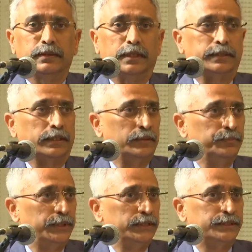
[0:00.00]
are
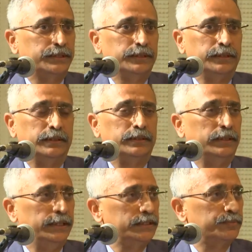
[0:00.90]
accomplished in the
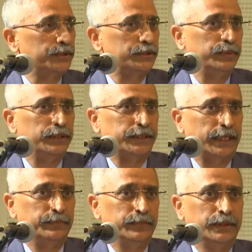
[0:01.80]
least possible
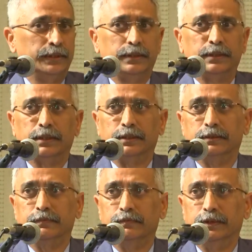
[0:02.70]
time
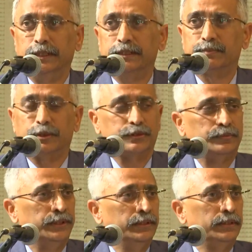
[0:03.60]
and the least
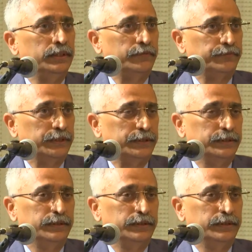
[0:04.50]
possible effort.